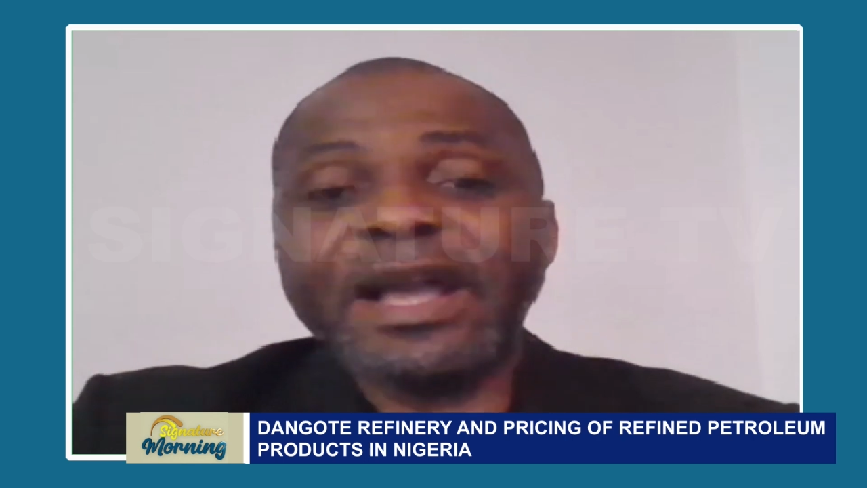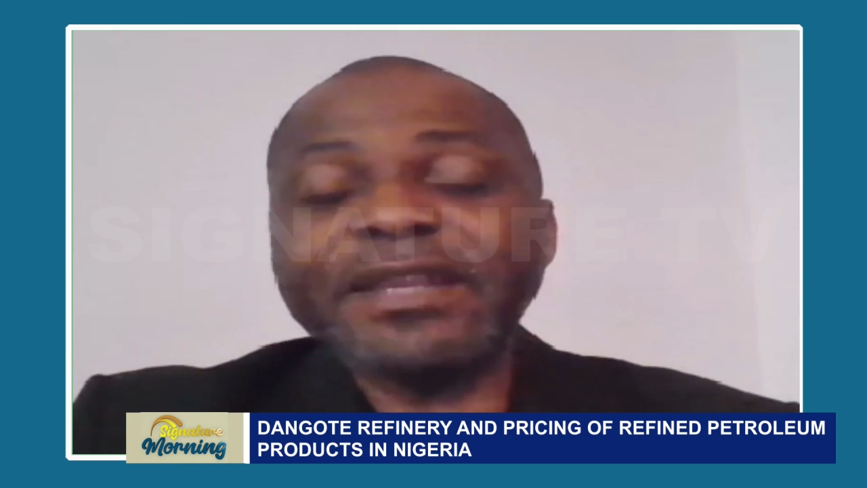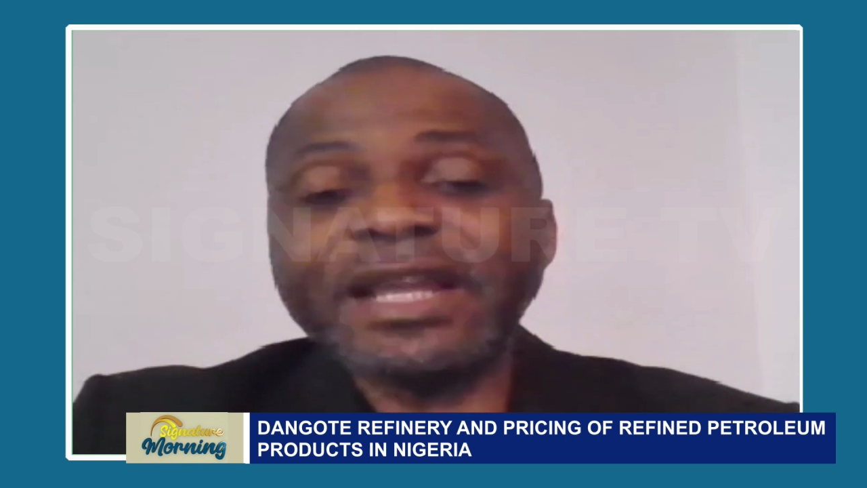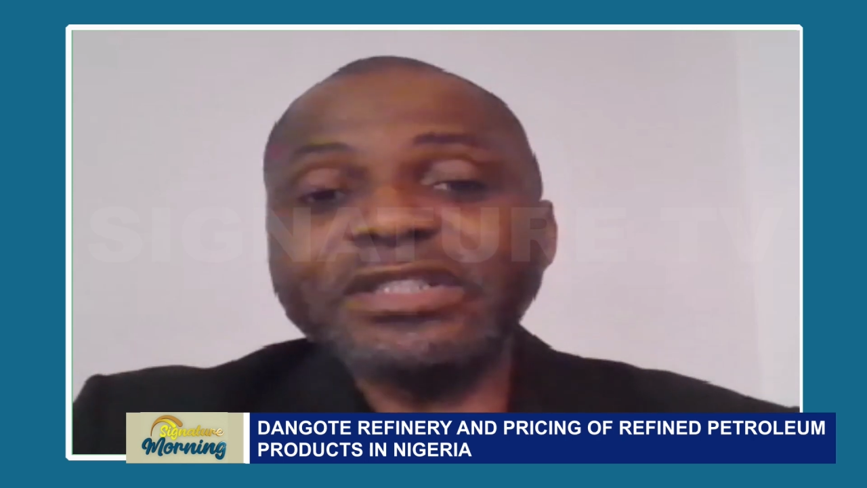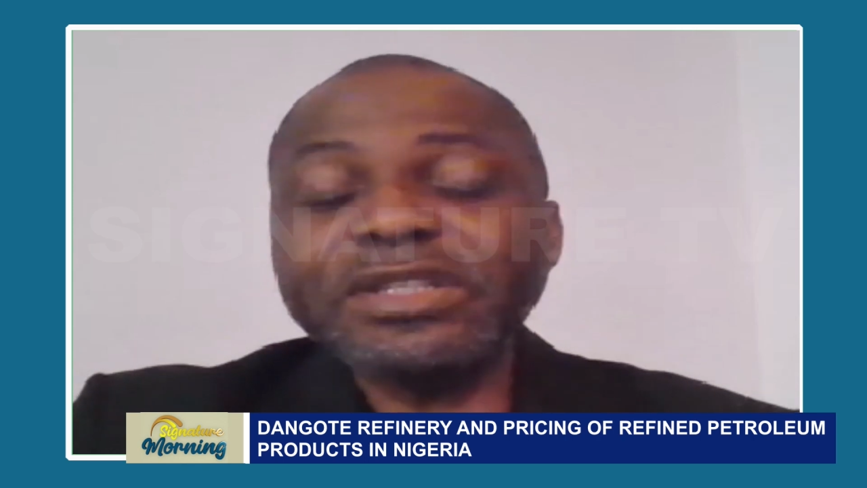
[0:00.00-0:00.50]

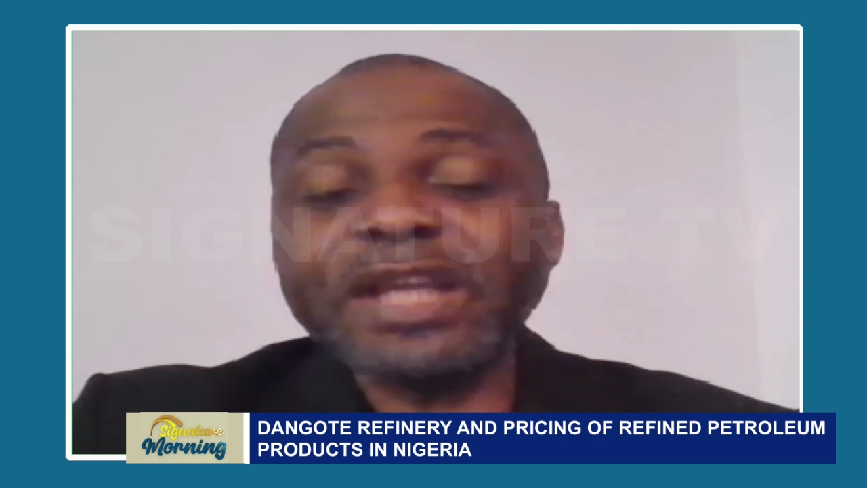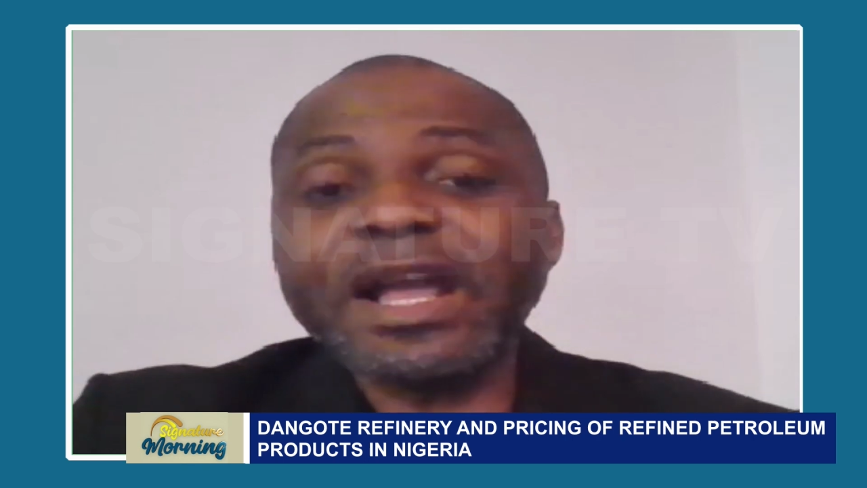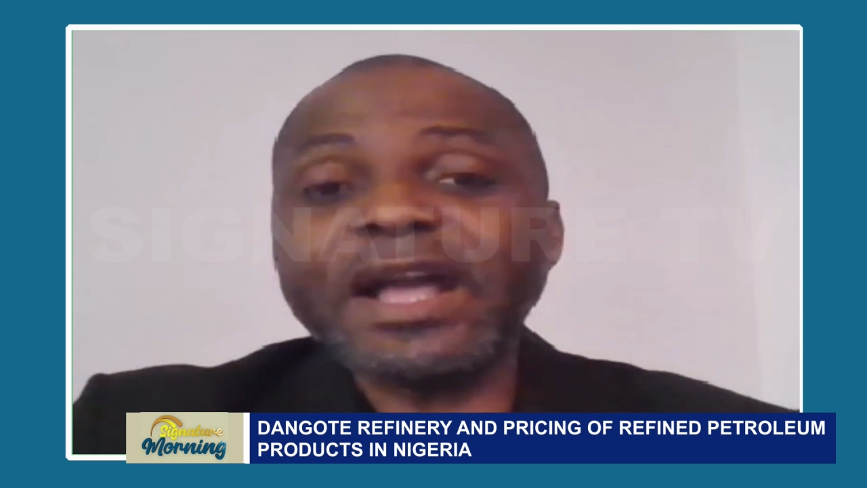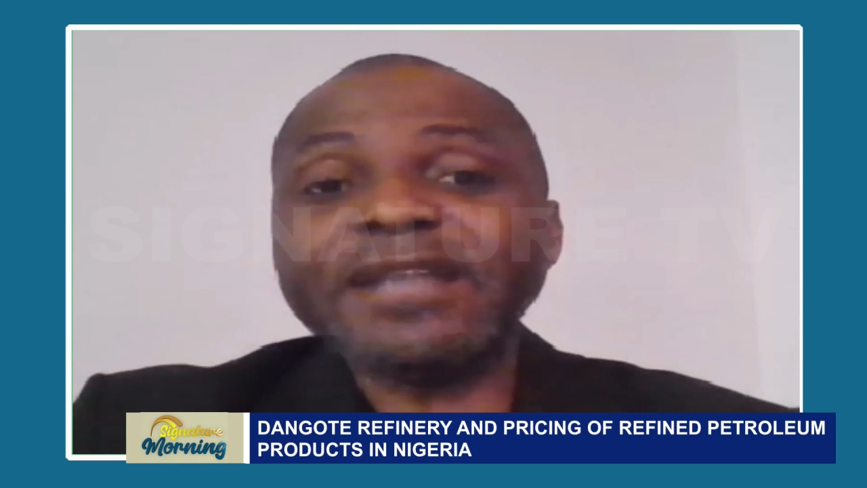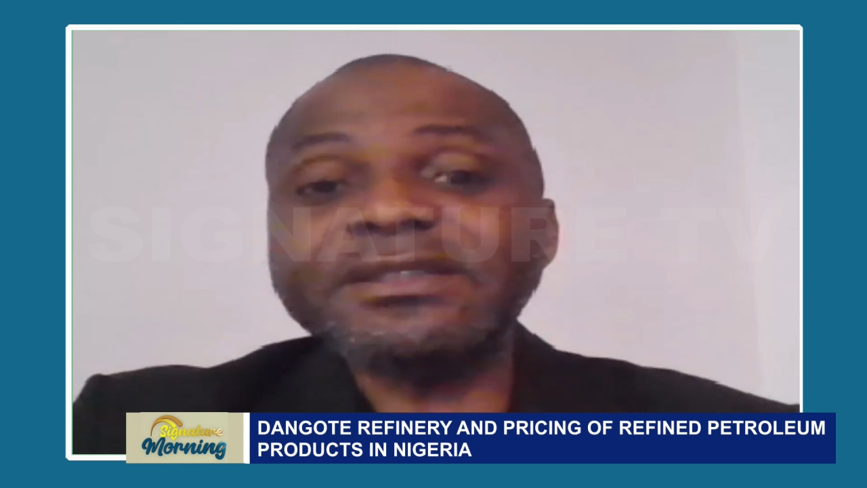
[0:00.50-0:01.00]
and
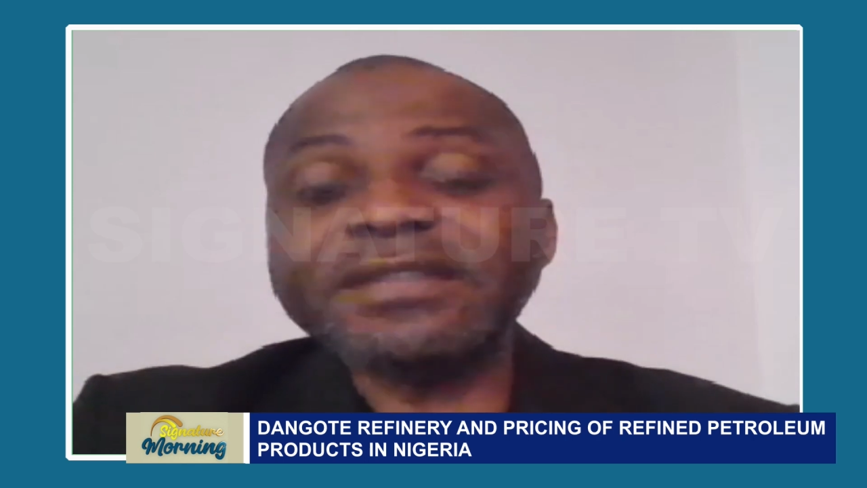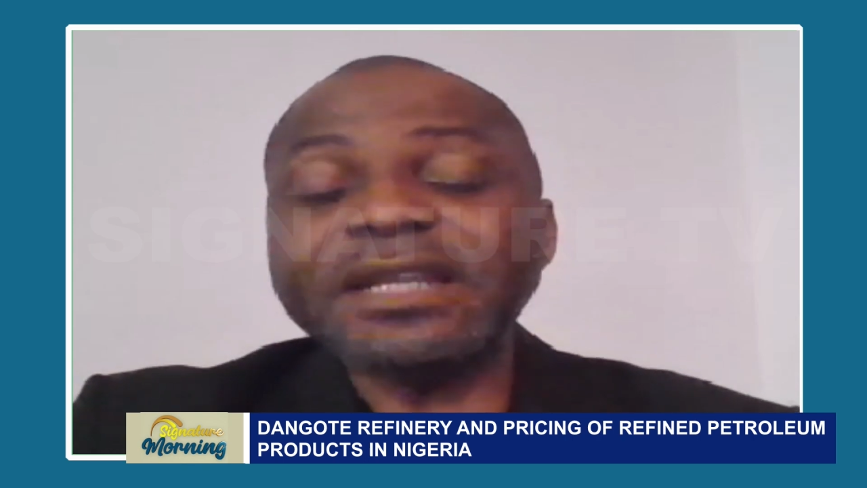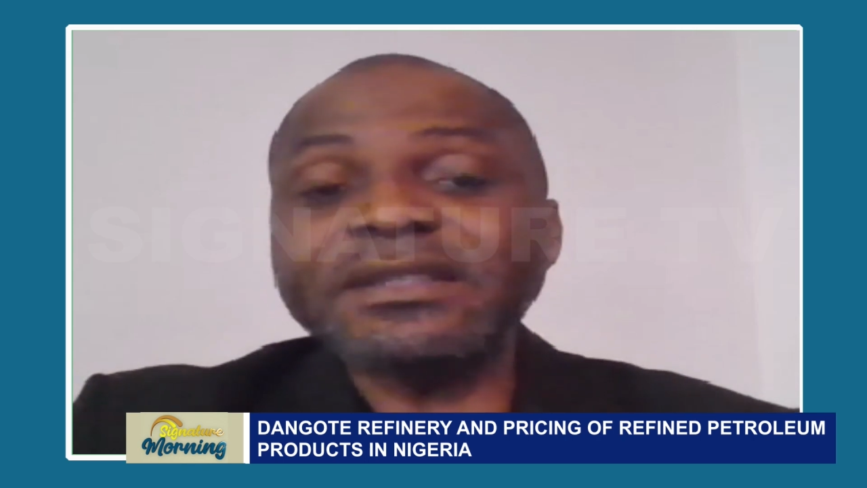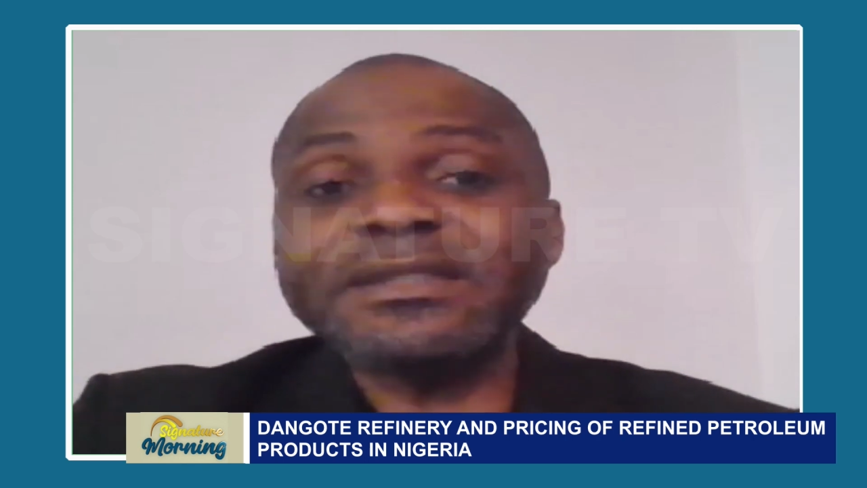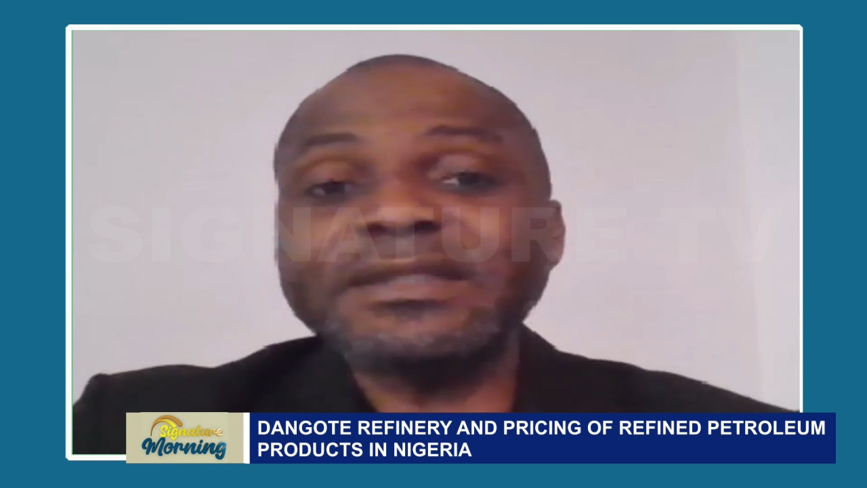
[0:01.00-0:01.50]
Nigeria has
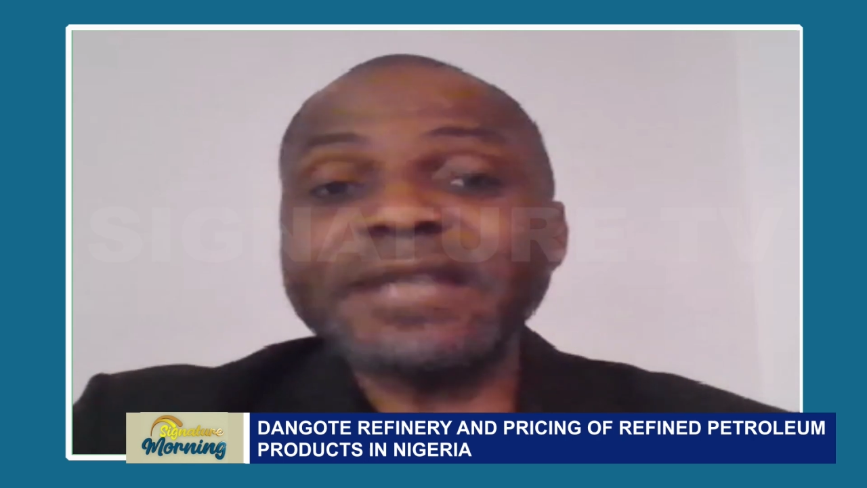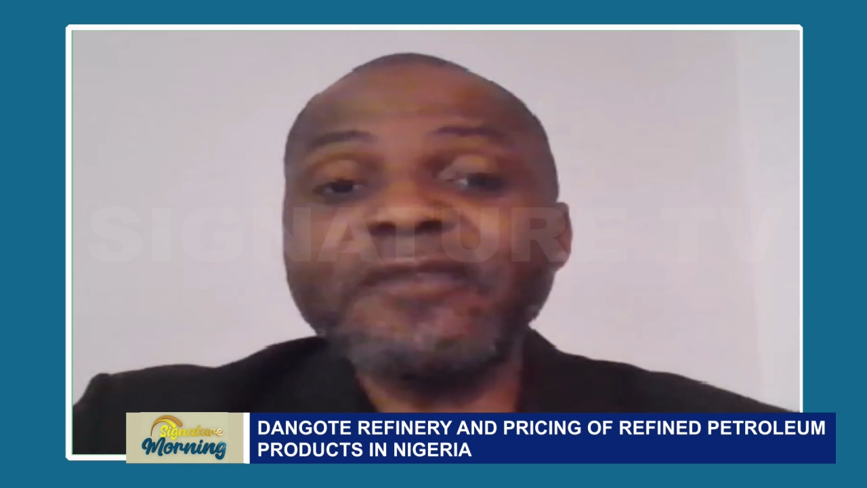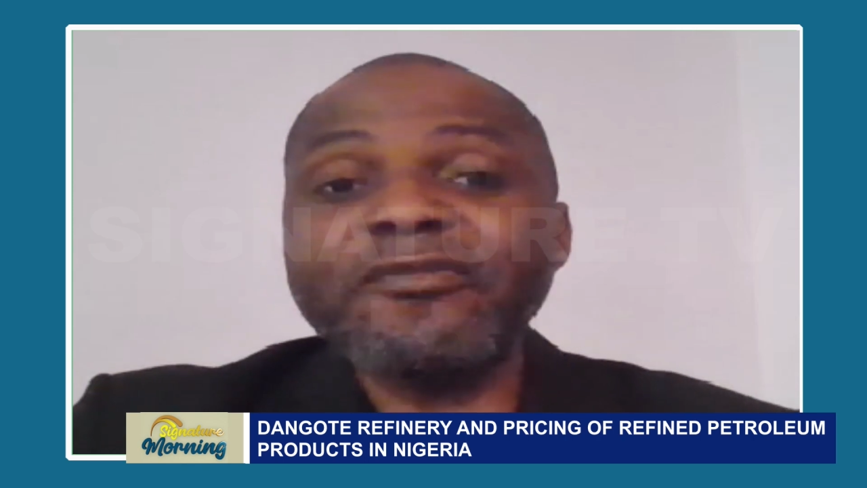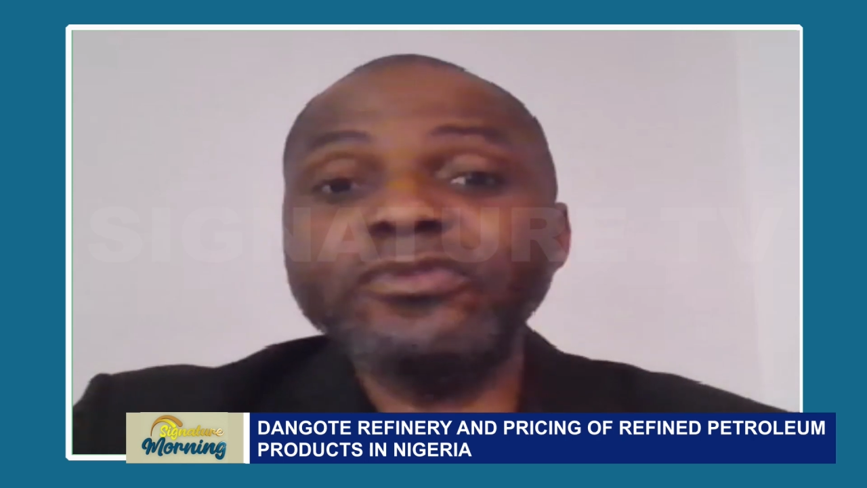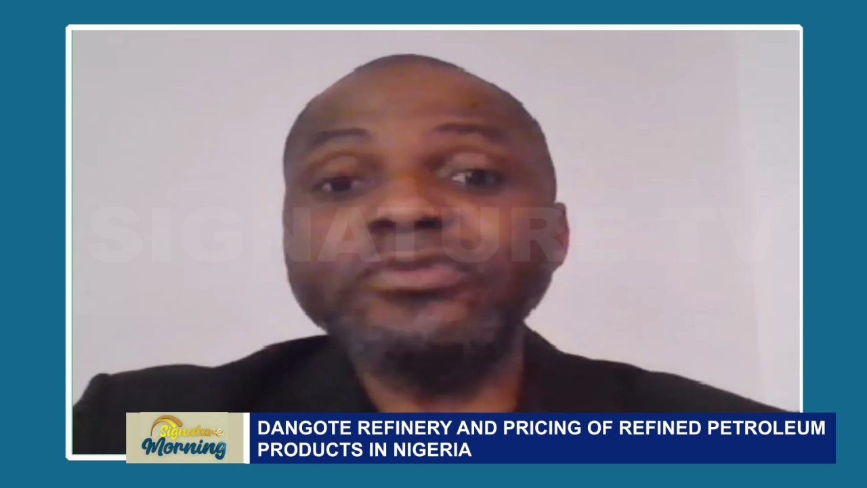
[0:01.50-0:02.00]

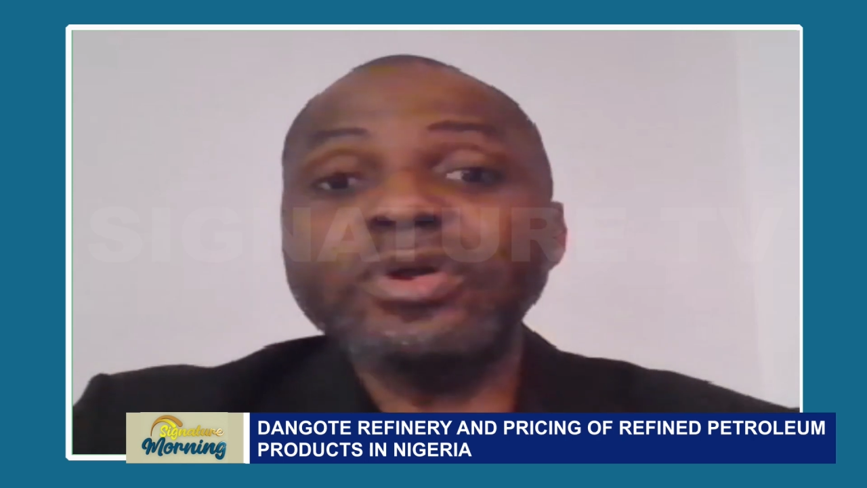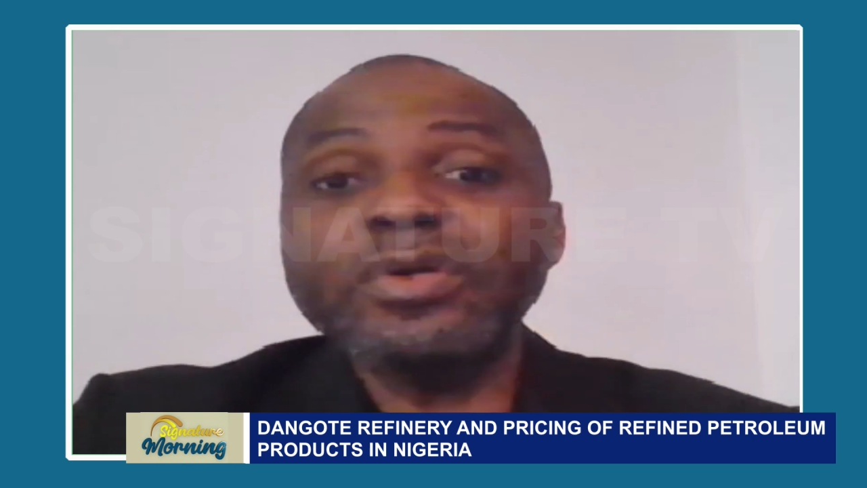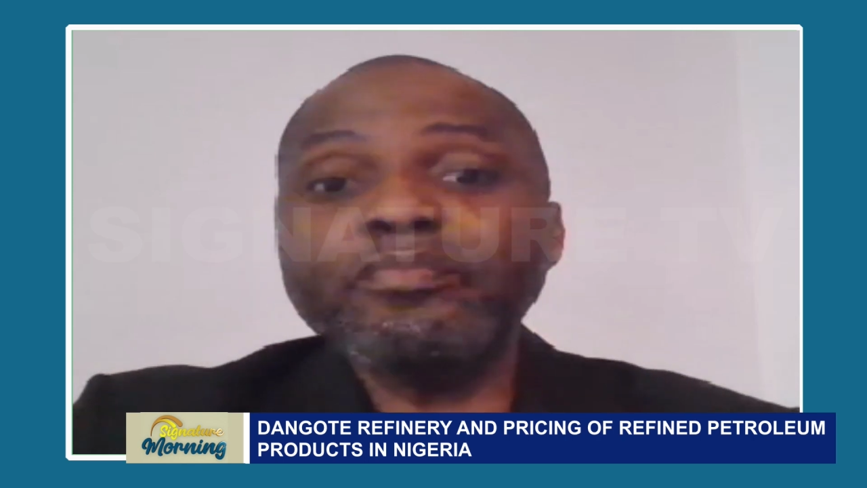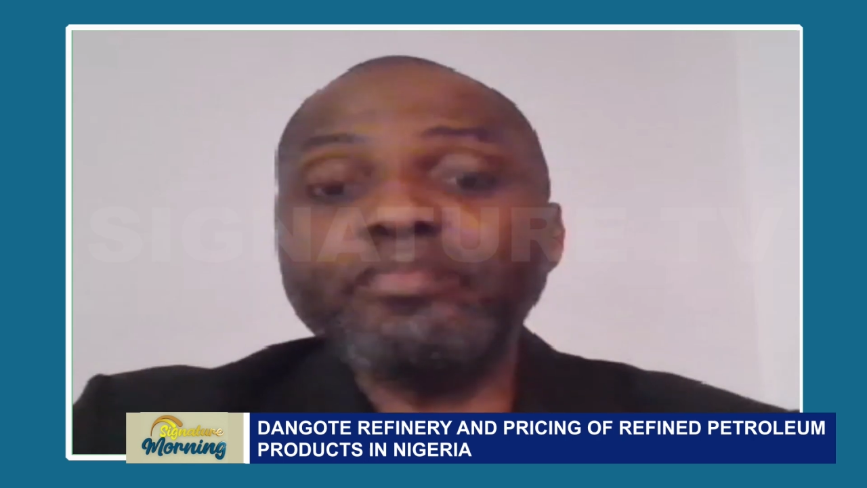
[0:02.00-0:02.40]
37